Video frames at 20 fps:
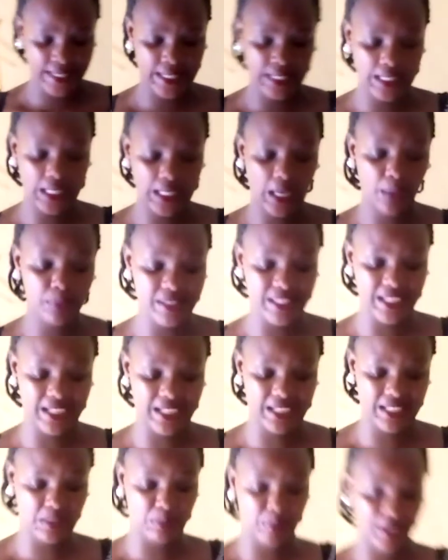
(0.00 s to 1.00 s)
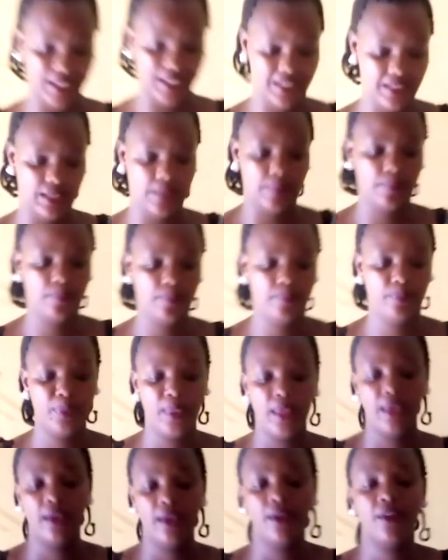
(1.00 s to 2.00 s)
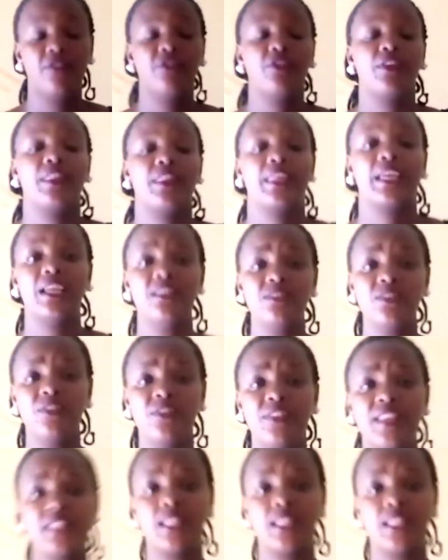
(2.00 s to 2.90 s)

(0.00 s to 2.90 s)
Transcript: subject matter. For the case of the